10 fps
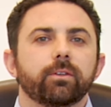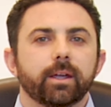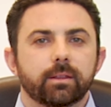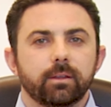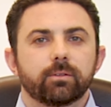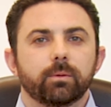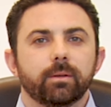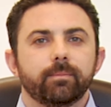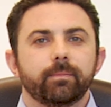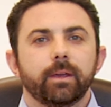like this
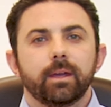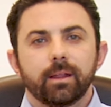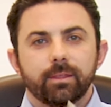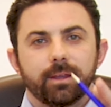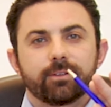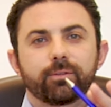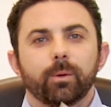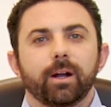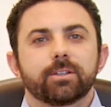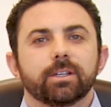one. Thanks for
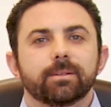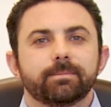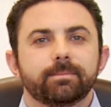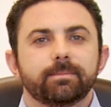watching.